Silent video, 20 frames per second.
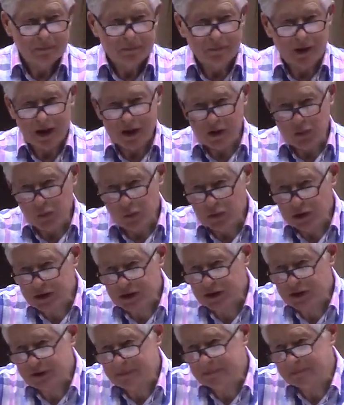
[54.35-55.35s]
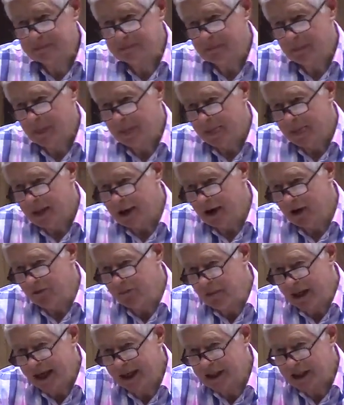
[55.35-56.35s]
by the wisdom of
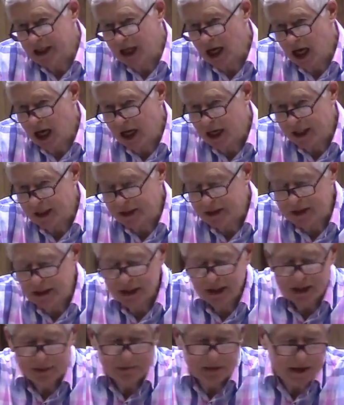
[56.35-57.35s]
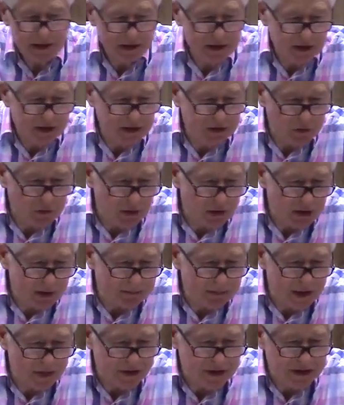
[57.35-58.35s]
mankind, being destroyed
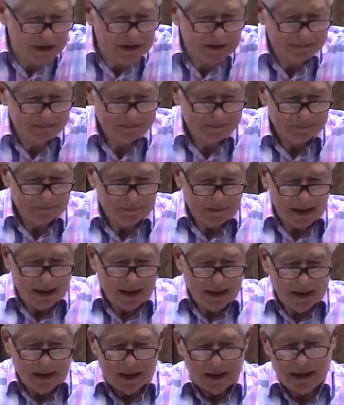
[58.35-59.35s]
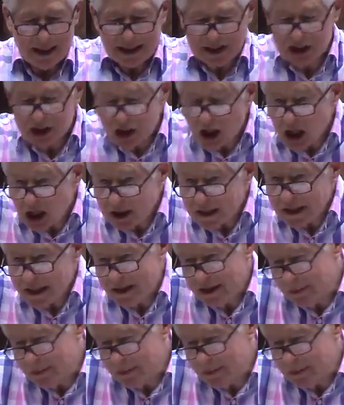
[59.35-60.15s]
by this Lason